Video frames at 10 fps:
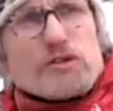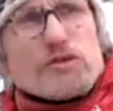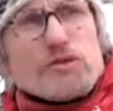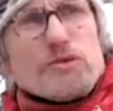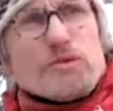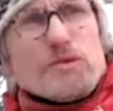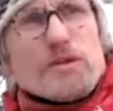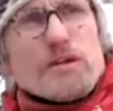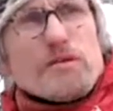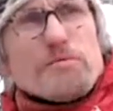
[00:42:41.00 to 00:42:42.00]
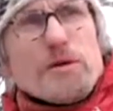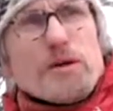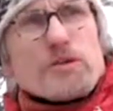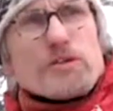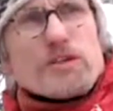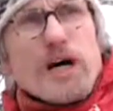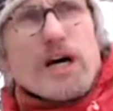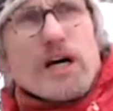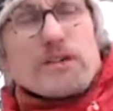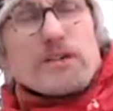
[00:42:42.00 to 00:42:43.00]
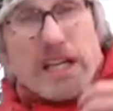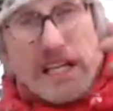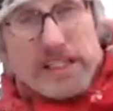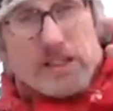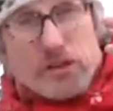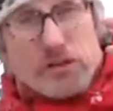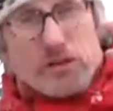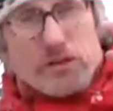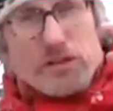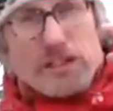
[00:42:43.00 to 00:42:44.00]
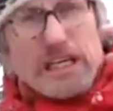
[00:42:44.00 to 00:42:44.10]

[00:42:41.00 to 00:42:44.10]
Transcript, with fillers: to uh, both our intellectual truth,